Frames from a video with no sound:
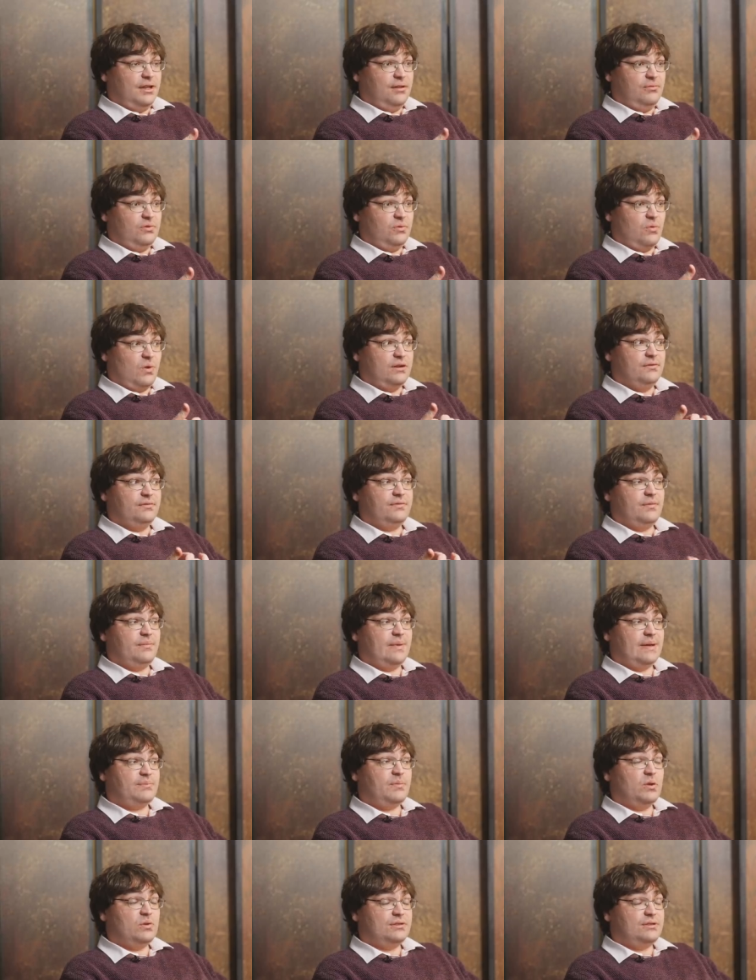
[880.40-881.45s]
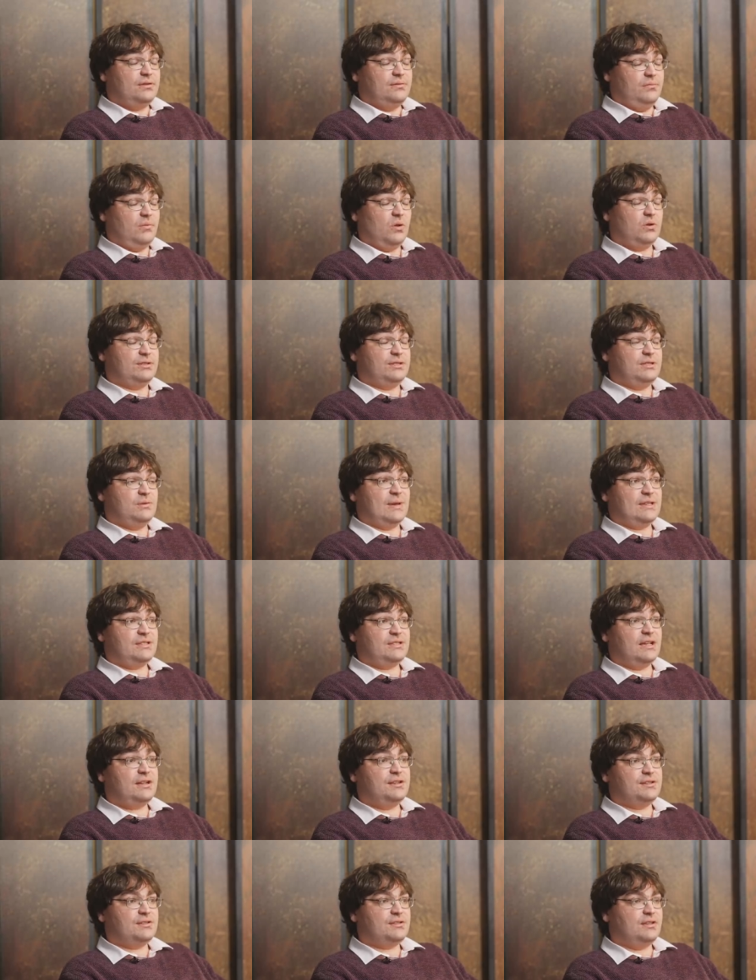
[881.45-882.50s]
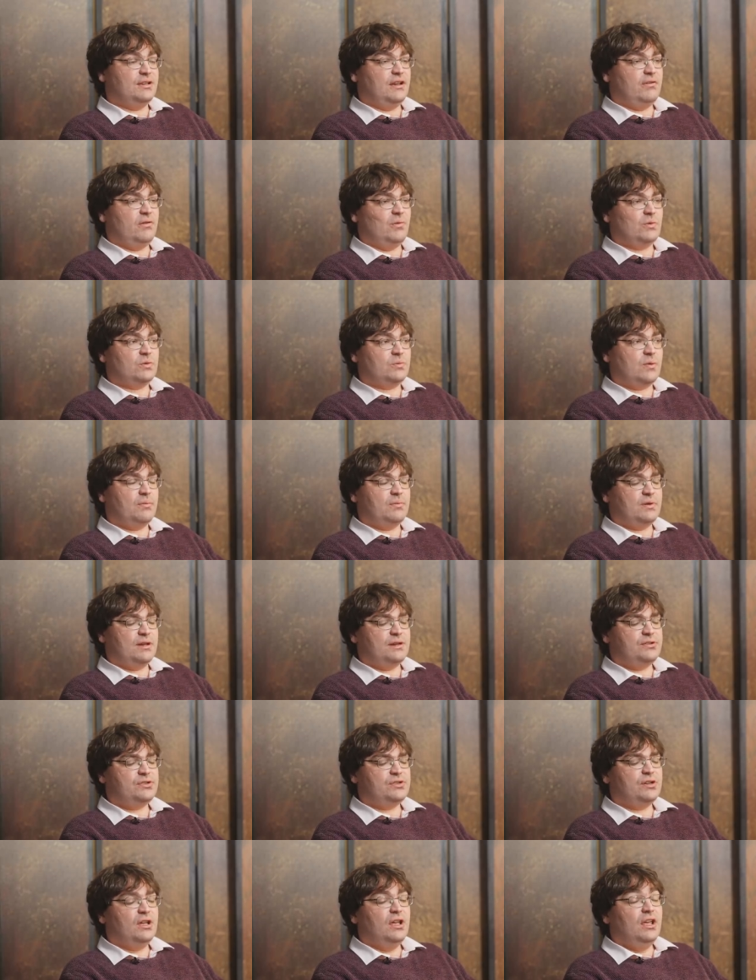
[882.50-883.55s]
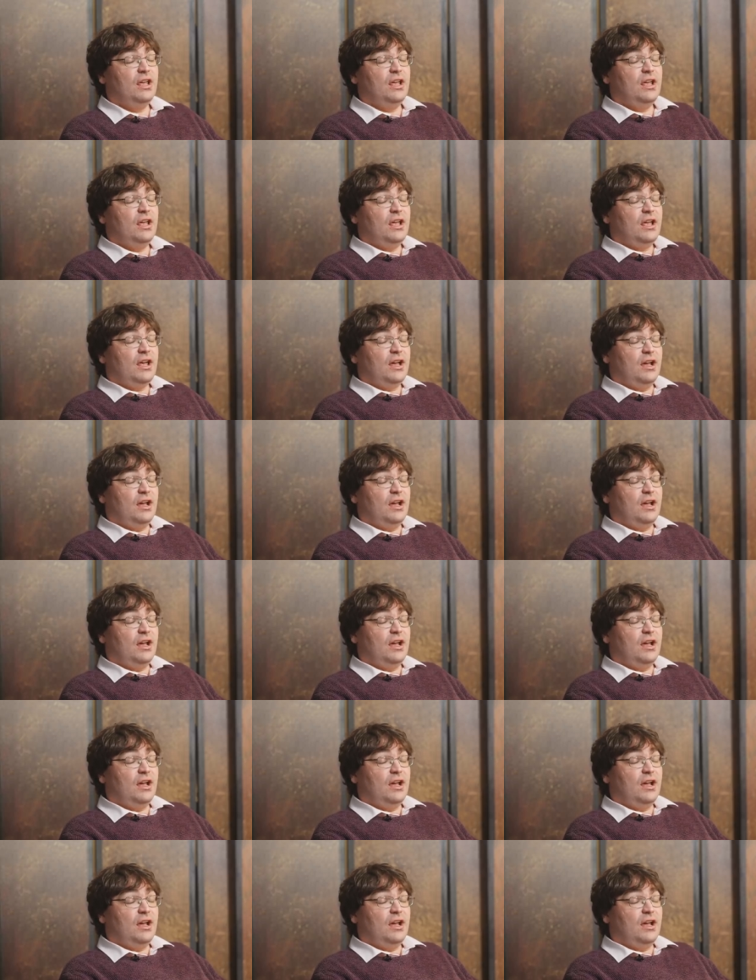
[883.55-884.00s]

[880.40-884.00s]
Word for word: It was one of the polity's bestsellers the year it was published. Yeah.